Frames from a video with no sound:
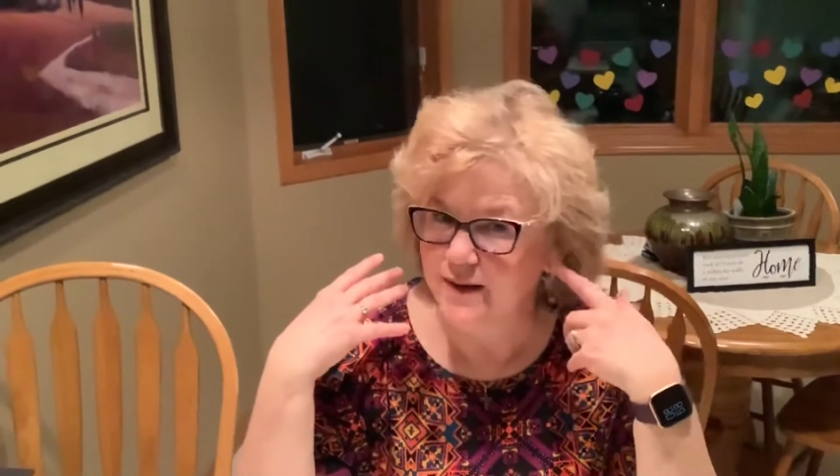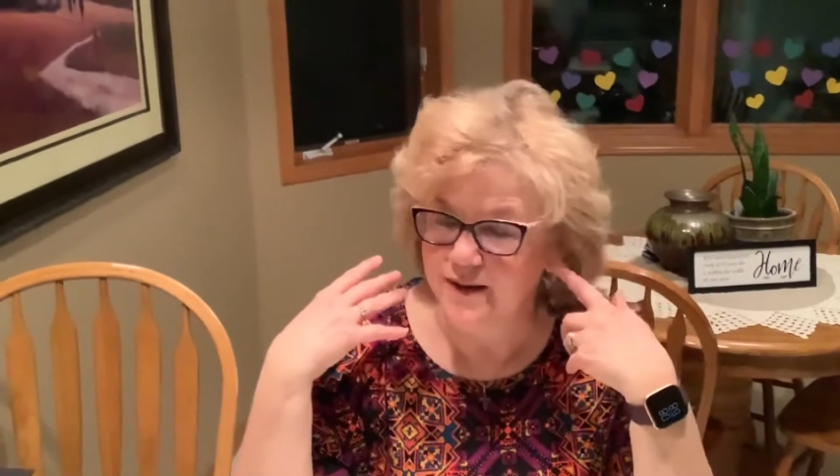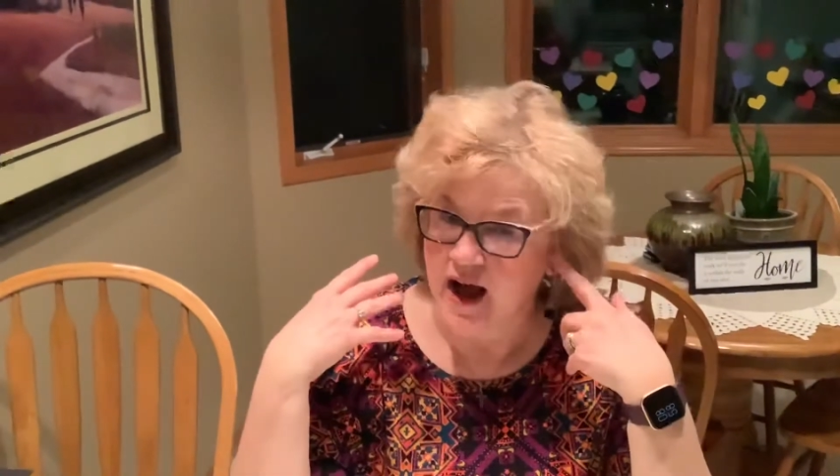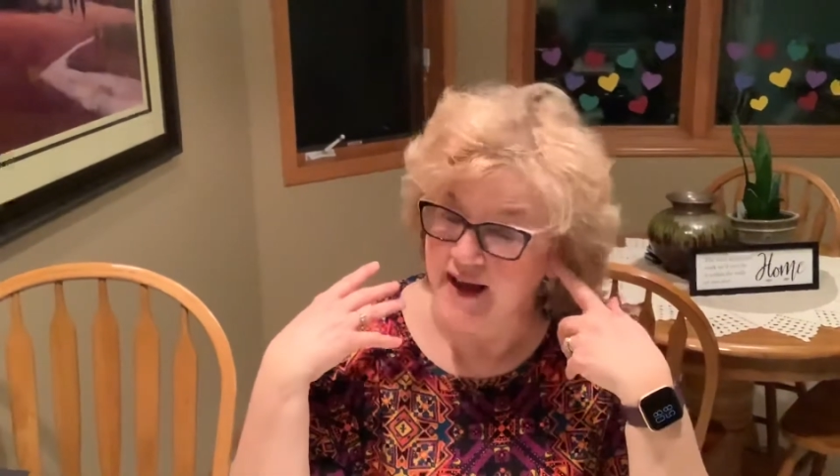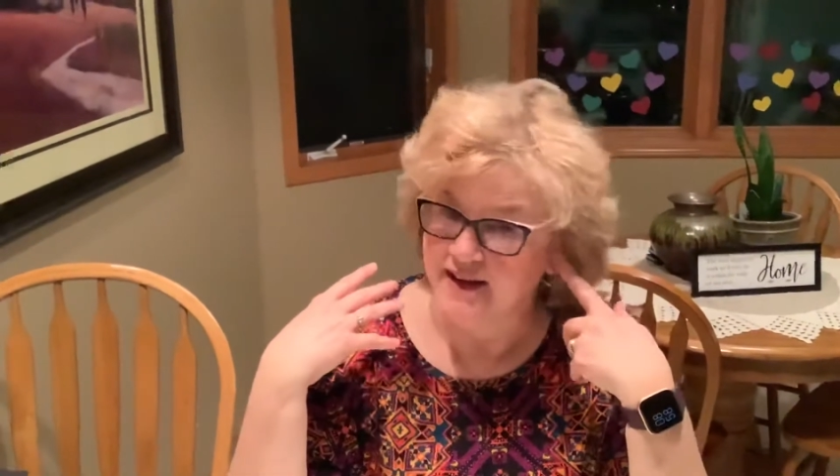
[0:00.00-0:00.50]

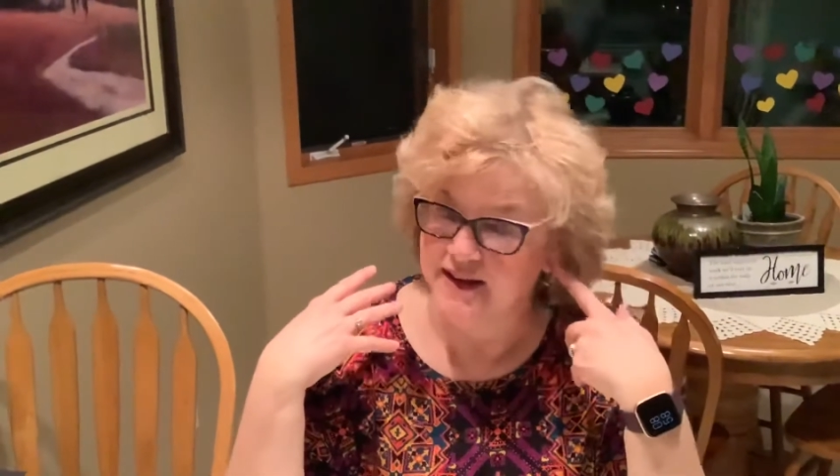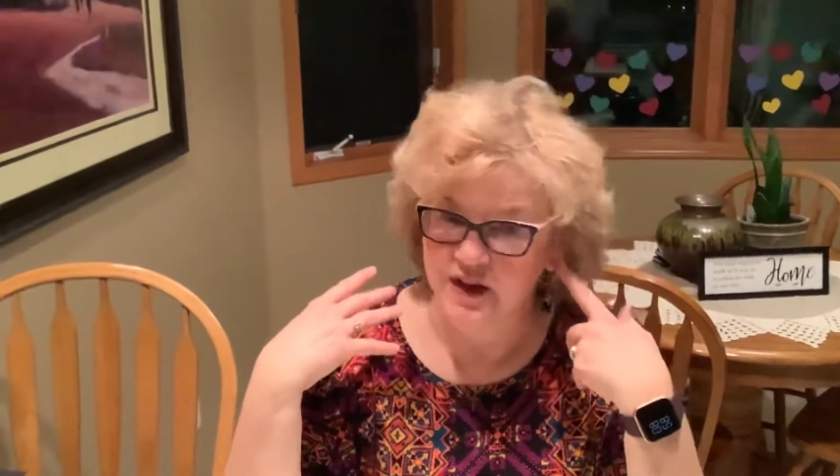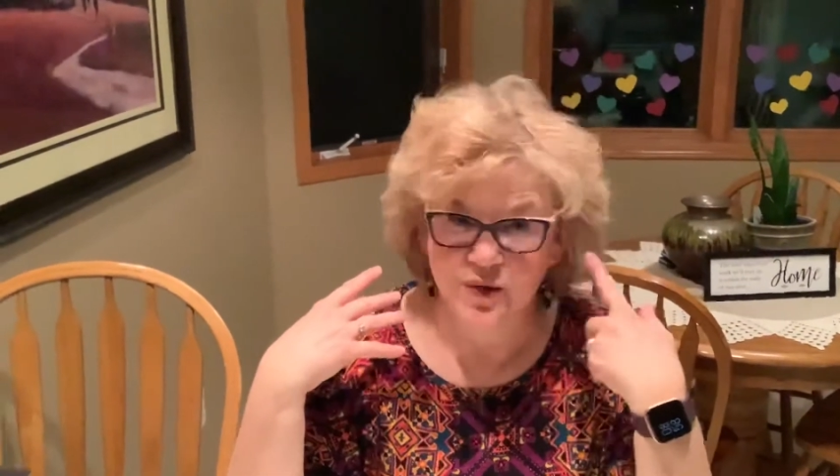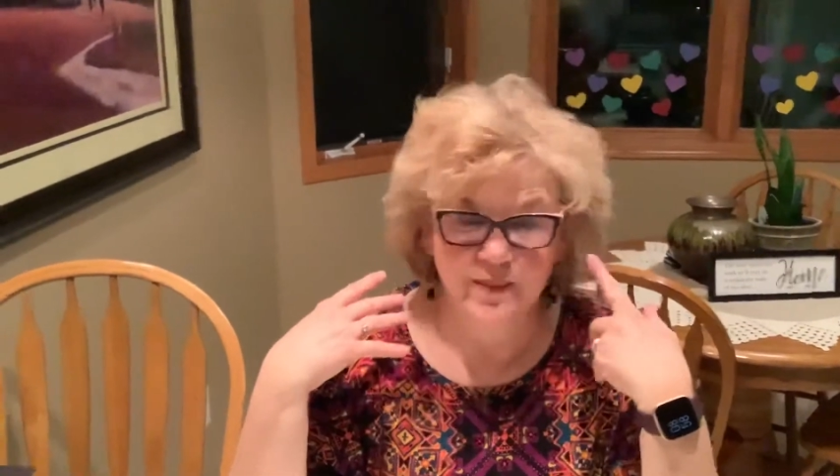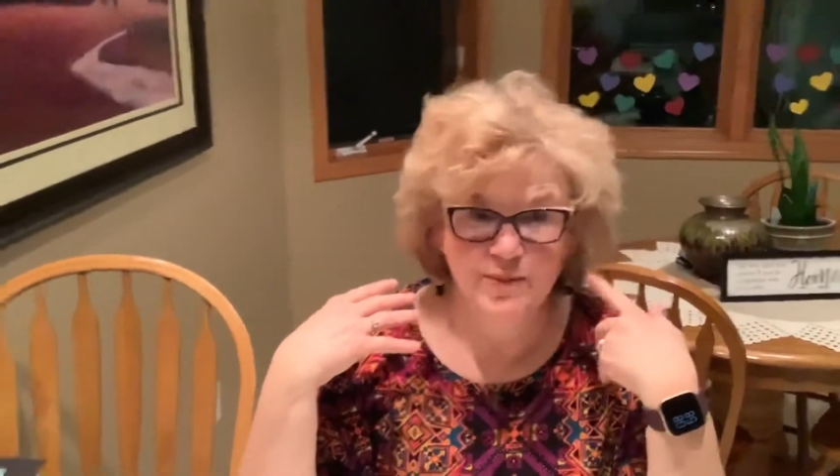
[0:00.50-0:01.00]
I can
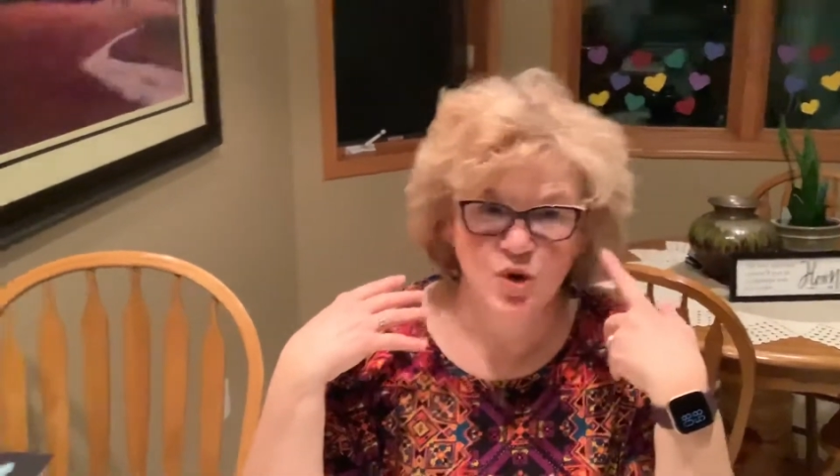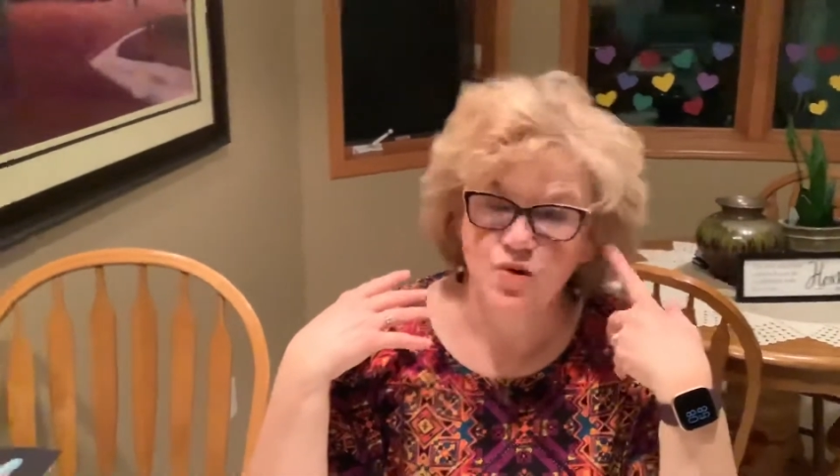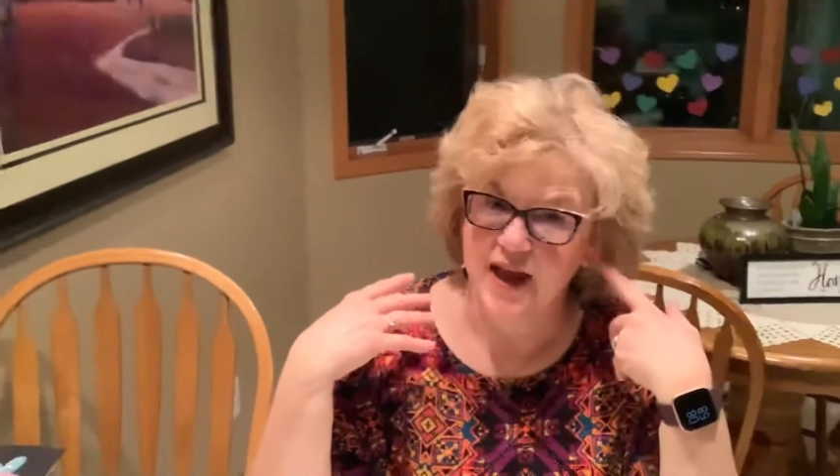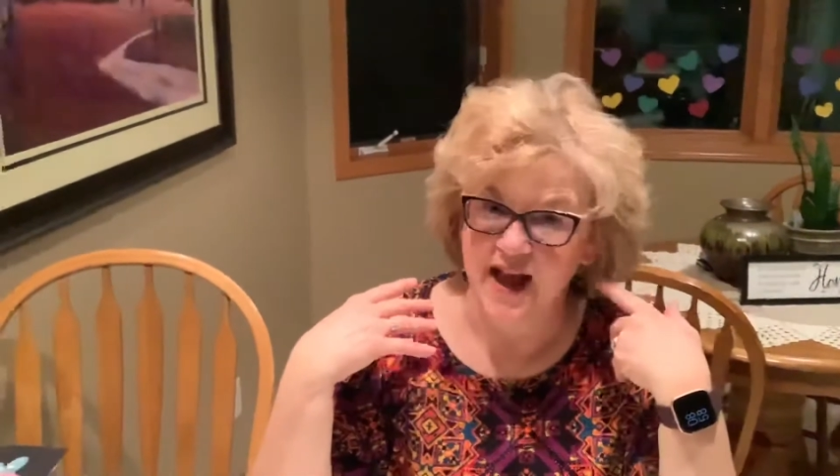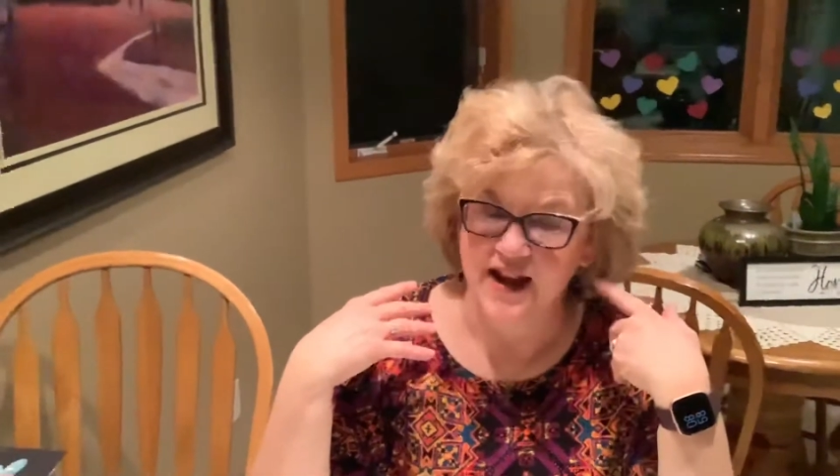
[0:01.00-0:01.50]
hear, maybe you
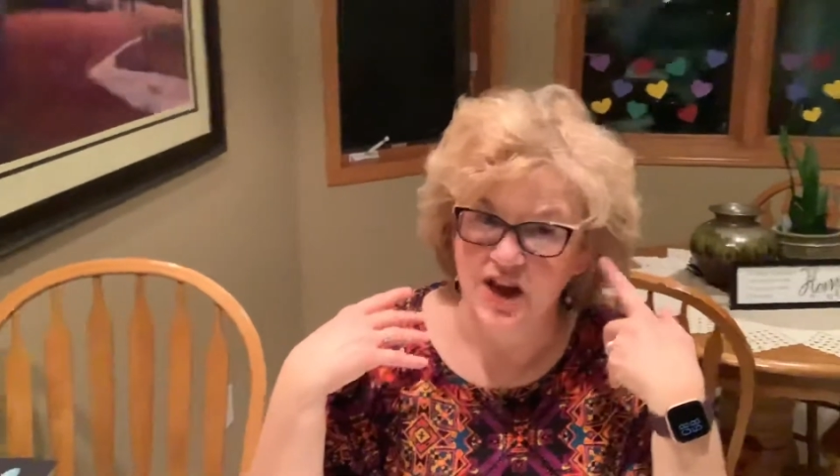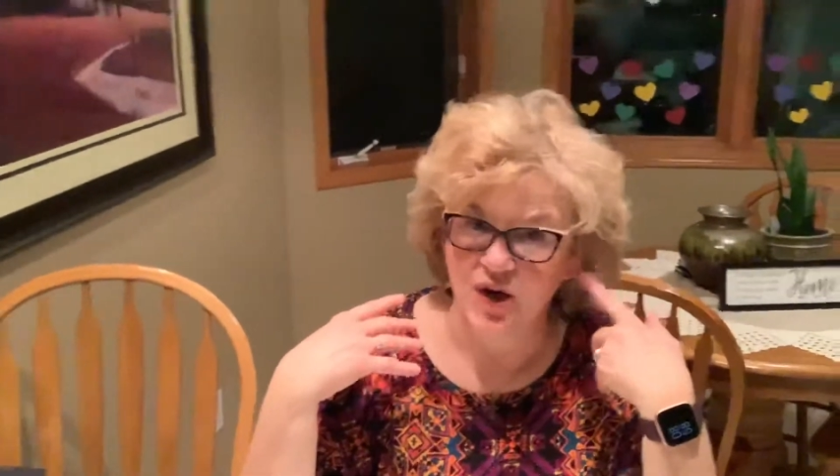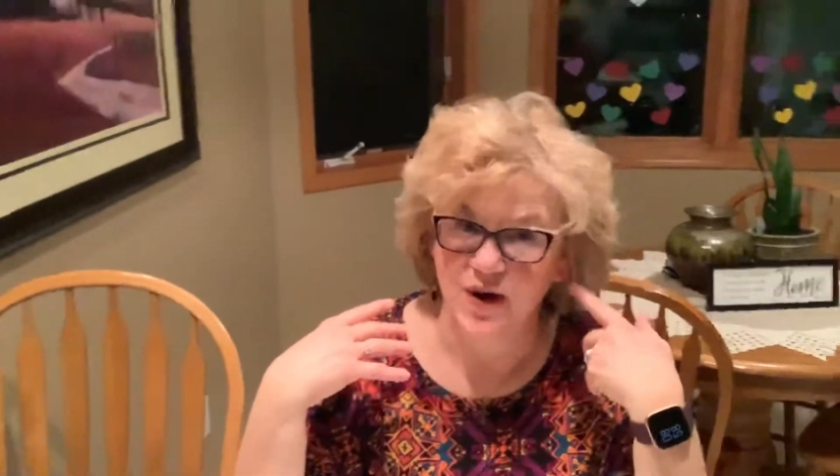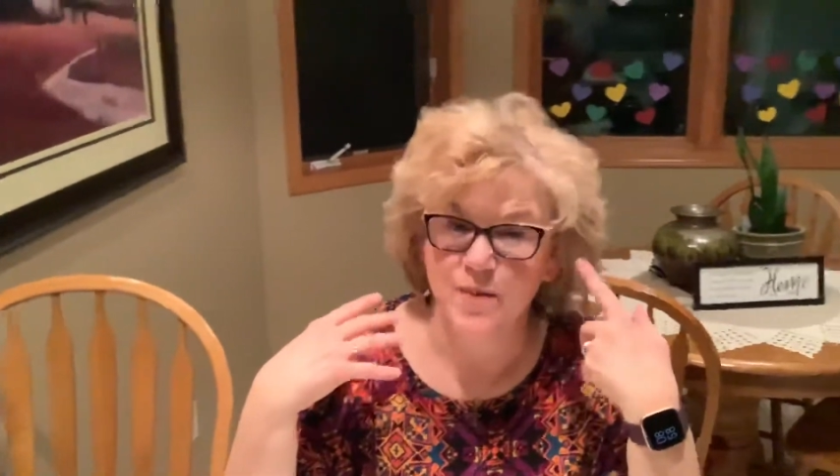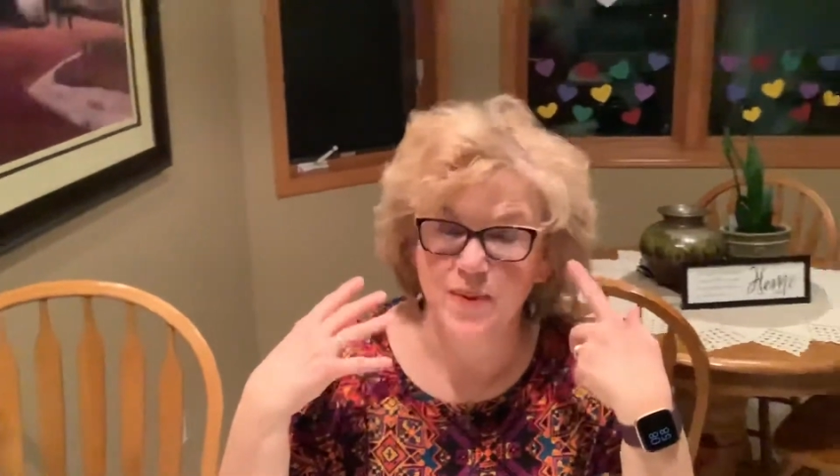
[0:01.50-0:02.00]
can't hear it,